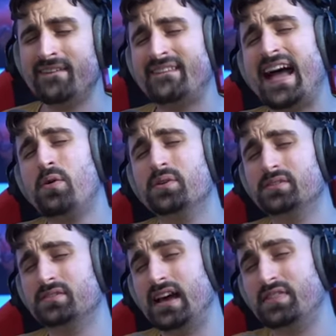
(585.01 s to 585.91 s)
Now, at,
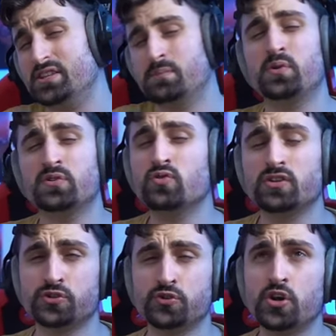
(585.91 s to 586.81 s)
at this point, you
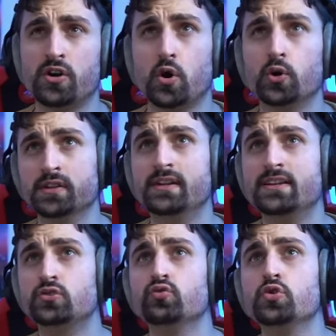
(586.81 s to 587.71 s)
also not only
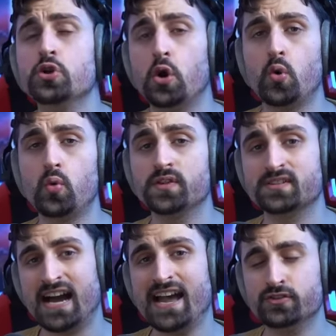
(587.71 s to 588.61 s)
need to know the
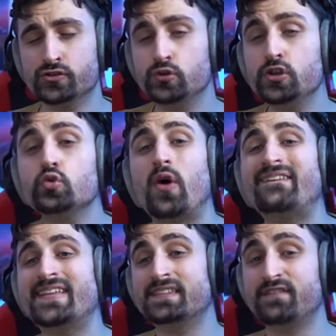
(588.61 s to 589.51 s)
tiles, you need to
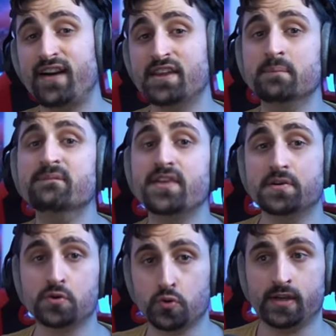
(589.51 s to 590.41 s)
identify them
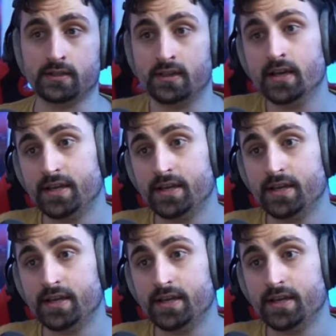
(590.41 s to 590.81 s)
very quickly.